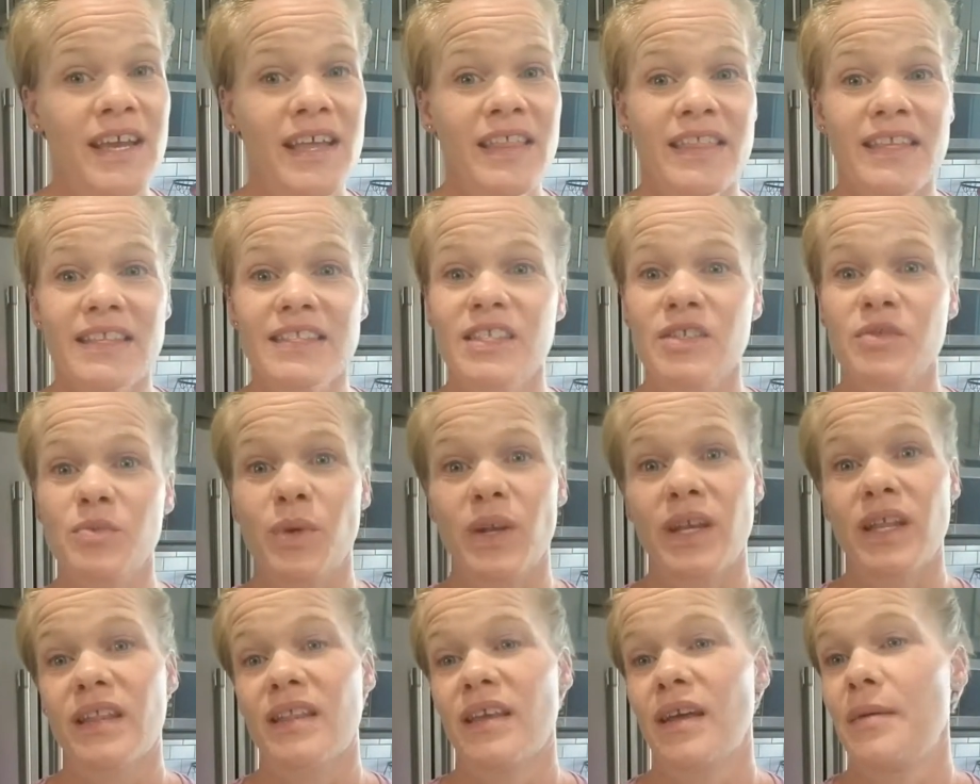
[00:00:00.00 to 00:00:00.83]
This is
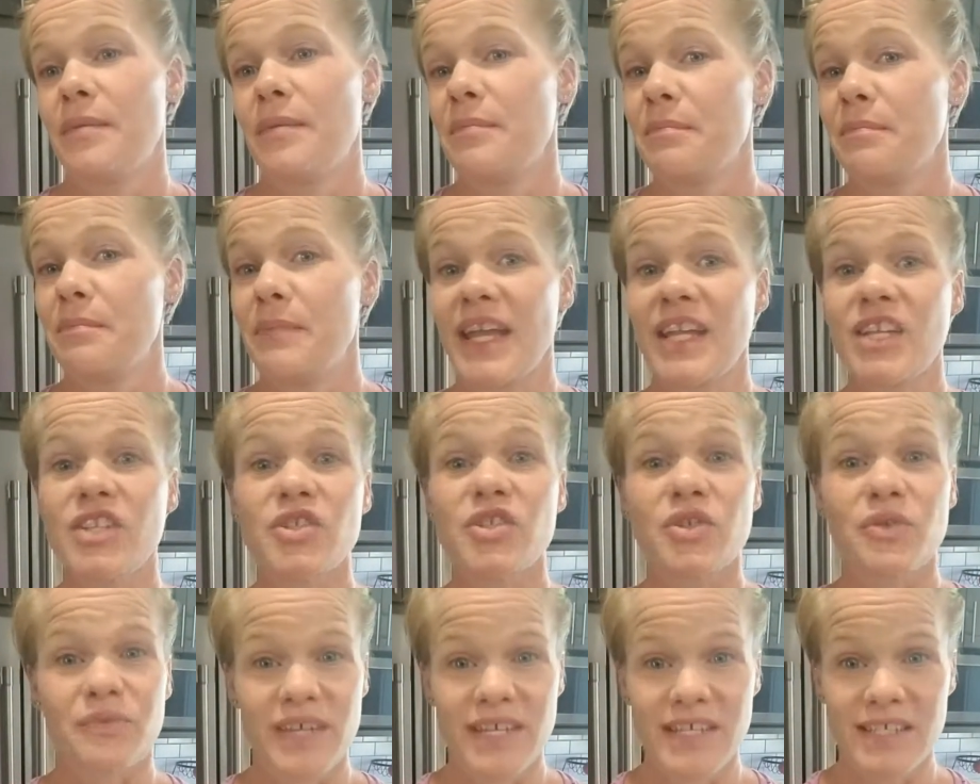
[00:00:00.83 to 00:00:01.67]
one of the
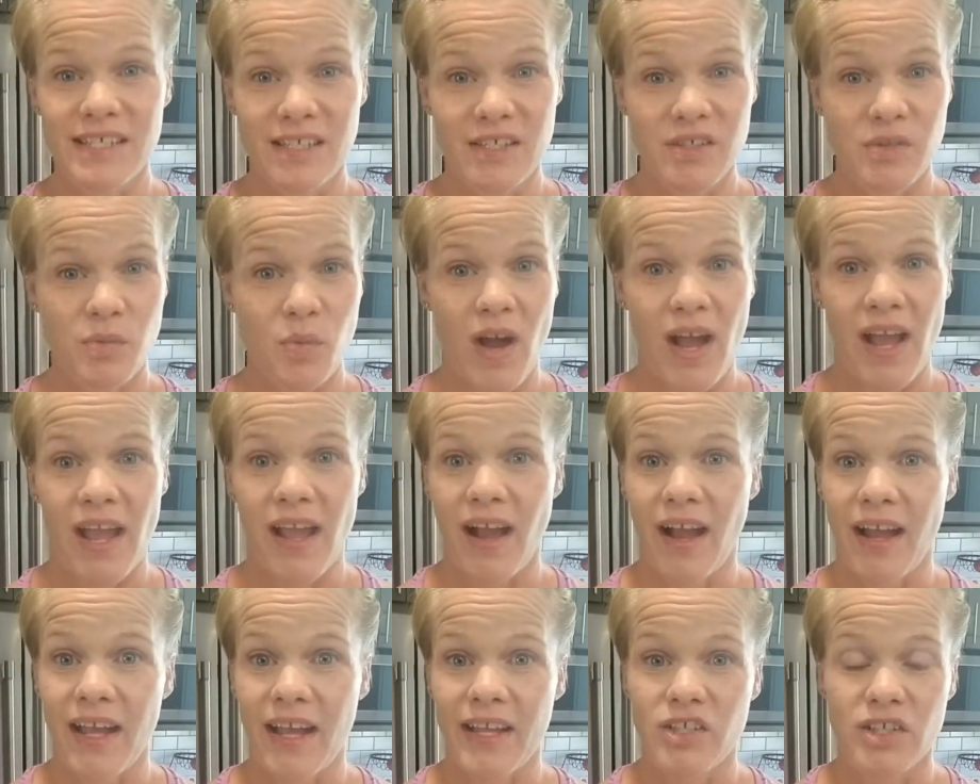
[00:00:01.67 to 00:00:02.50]
major reasons why
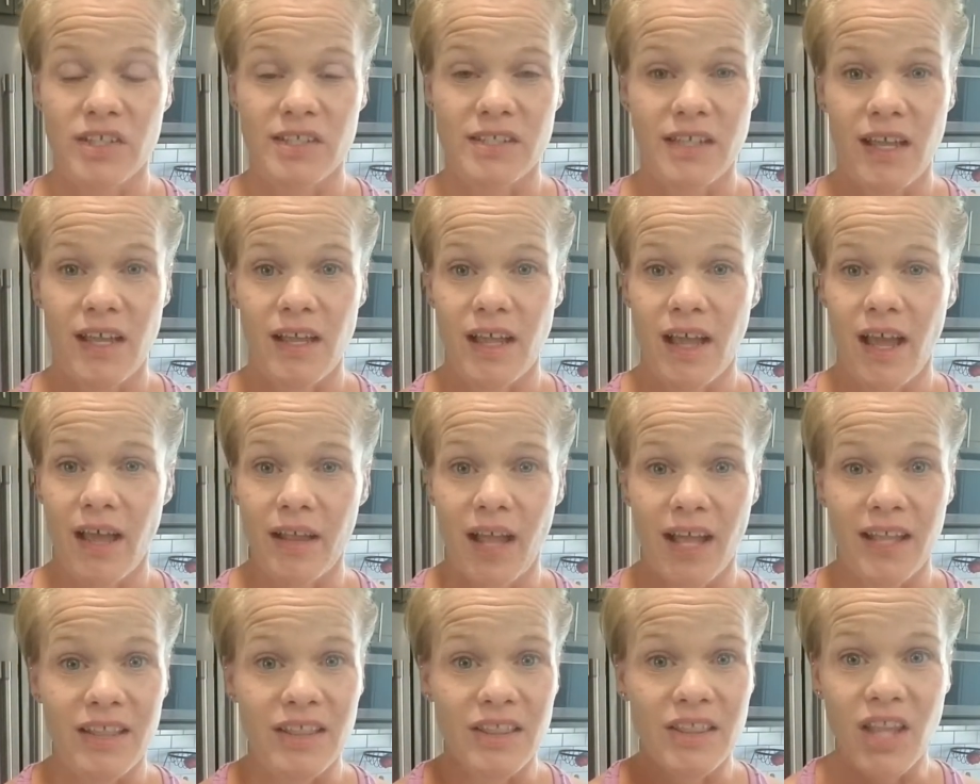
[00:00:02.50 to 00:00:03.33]

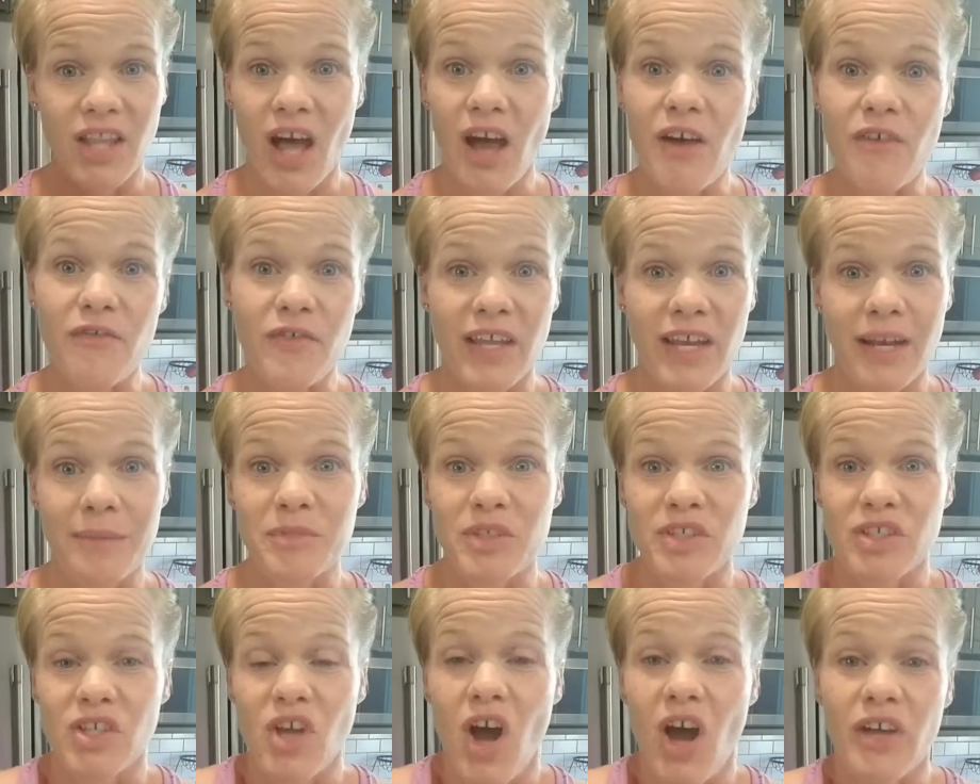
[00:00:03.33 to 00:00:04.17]
I love and I'm
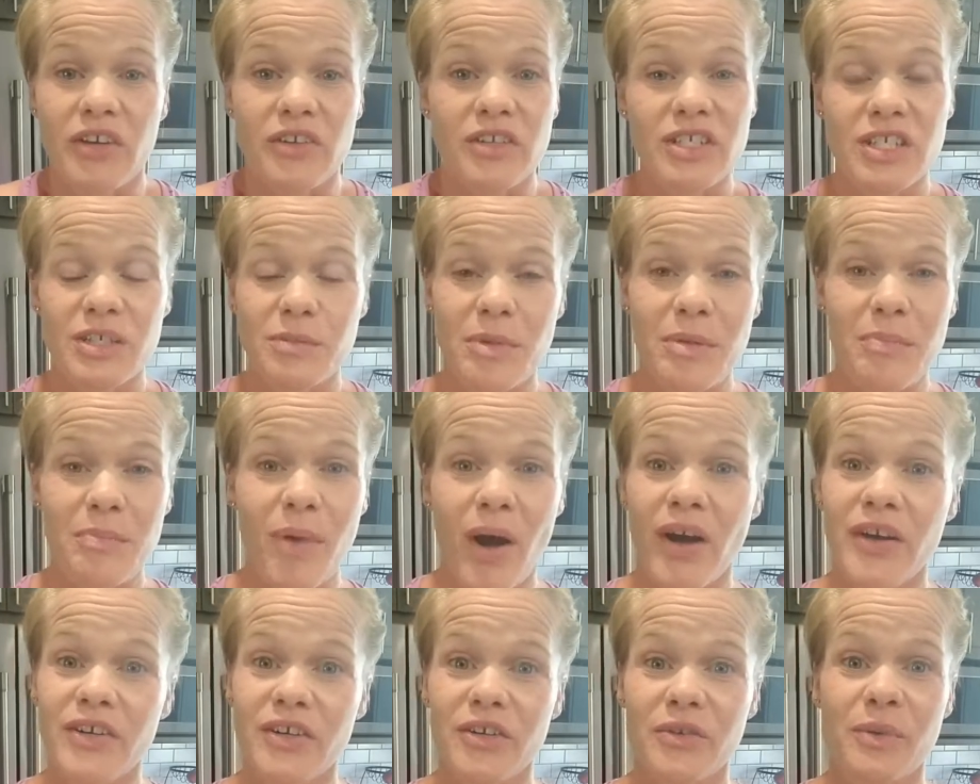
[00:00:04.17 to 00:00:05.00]
just honored to be
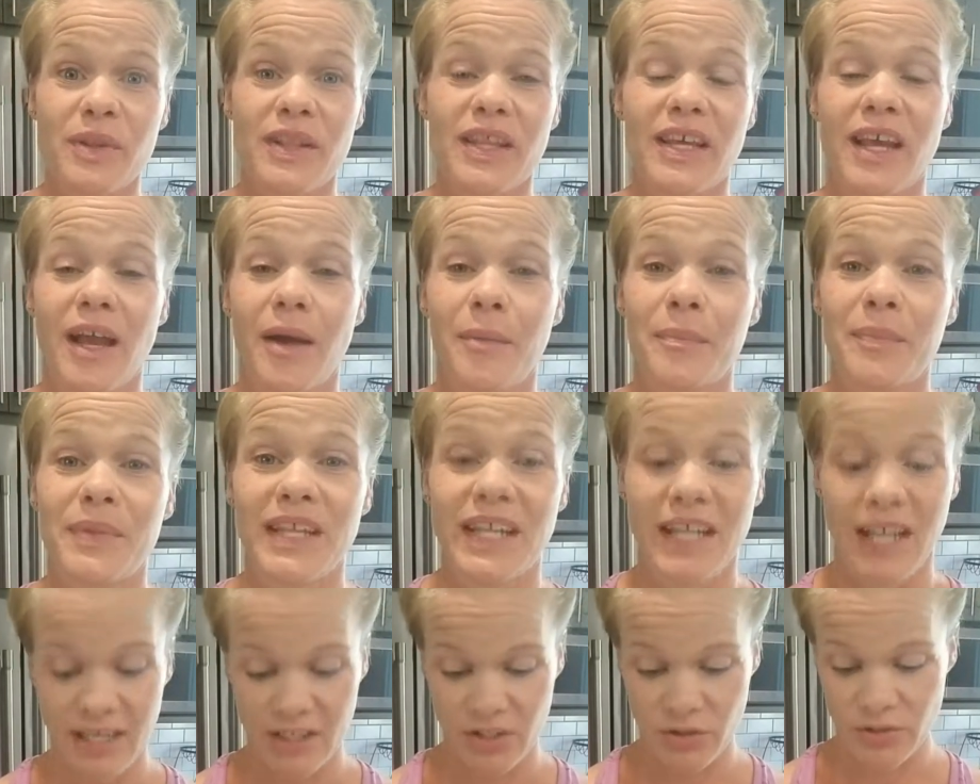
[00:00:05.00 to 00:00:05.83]
partnered with a company
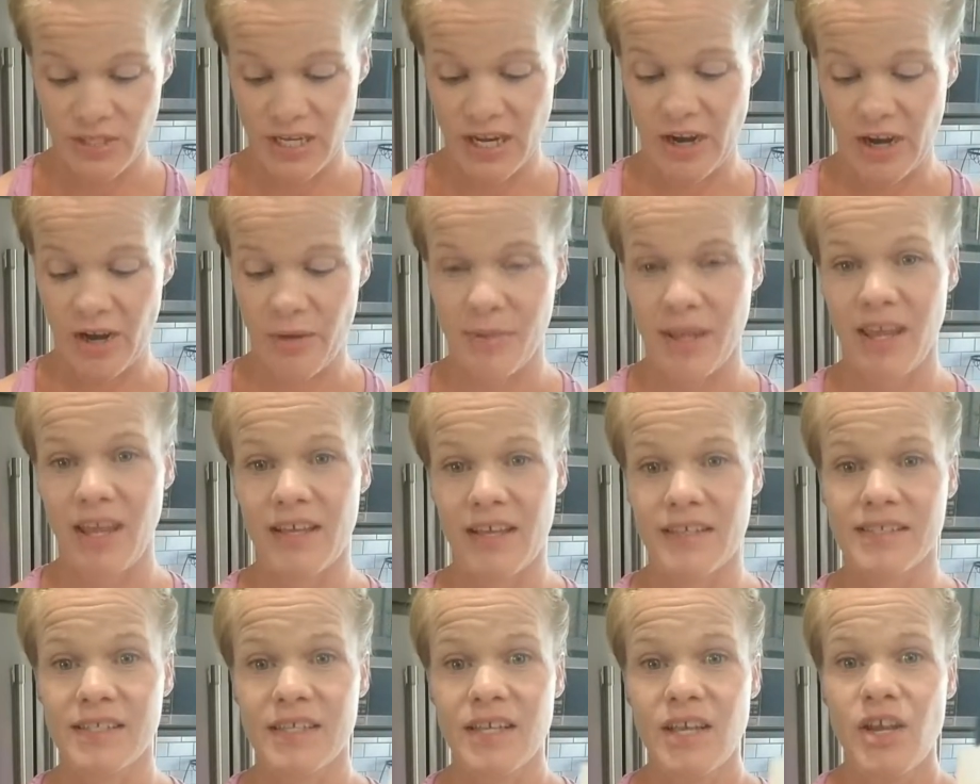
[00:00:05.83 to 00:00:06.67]
like doTERRA, because